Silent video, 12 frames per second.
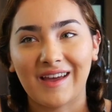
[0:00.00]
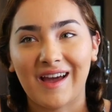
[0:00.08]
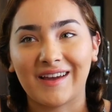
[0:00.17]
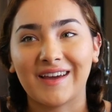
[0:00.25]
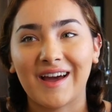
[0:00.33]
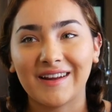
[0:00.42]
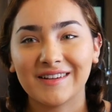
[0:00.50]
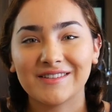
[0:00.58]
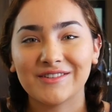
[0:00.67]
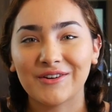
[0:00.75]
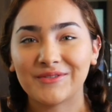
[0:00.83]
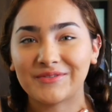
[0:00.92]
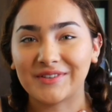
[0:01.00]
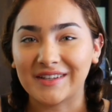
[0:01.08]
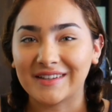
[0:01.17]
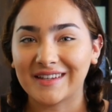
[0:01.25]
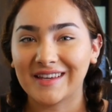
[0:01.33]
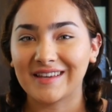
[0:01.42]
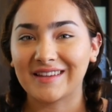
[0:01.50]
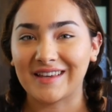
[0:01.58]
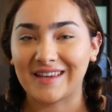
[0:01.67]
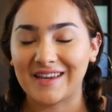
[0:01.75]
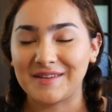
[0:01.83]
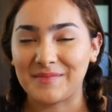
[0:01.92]
I kind of start feeling it
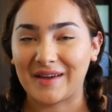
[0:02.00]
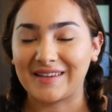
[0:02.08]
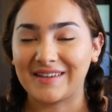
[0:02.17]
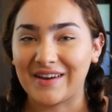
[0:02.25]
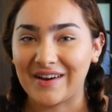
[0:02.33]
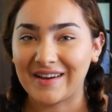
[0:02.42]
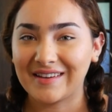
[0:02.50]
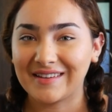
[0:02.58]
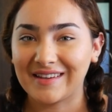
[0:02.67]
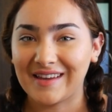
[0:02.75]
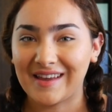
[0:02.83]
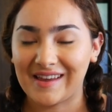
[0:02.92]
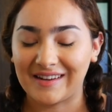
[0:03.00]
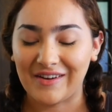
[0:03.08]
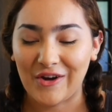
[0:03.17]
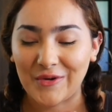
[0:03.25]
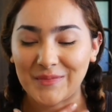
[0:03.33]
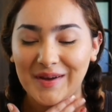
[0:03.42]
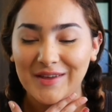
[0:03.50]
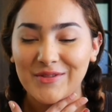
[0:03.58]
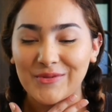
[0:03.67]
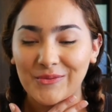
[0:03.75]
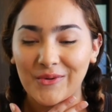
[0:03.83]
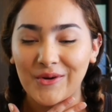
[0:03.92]
like in my gut and up my
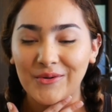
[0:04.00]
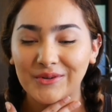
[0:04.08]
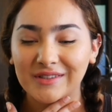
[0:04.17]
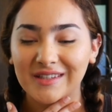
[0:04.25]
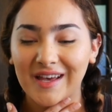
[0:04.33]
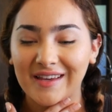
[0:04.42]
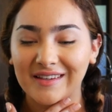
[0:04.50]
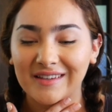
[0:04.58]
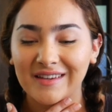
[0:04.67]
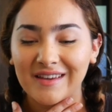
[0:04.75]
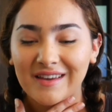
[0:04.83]
throat, like